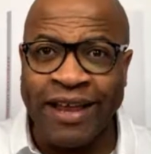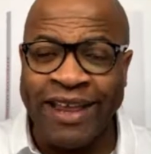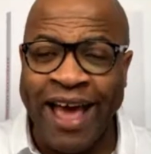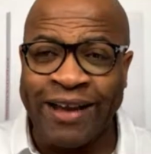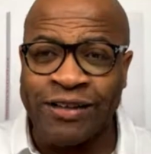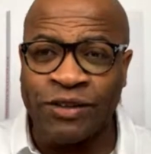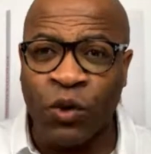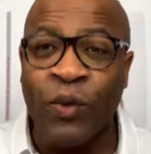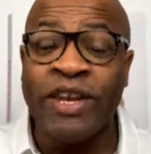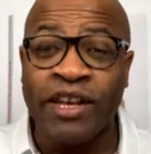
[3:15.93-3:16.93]
that
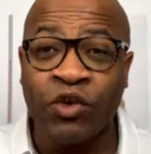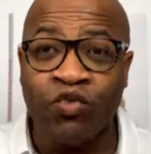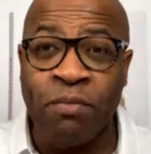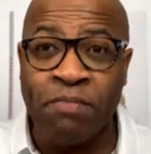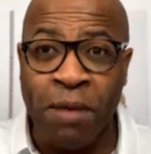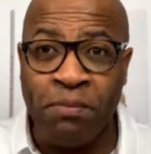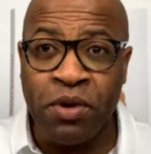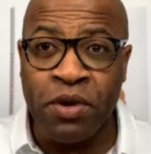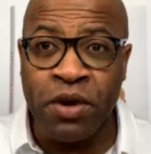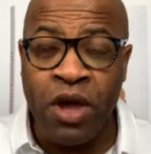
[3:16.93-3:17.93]
we need to
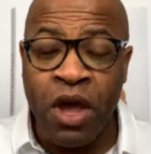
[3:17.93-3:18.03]
remember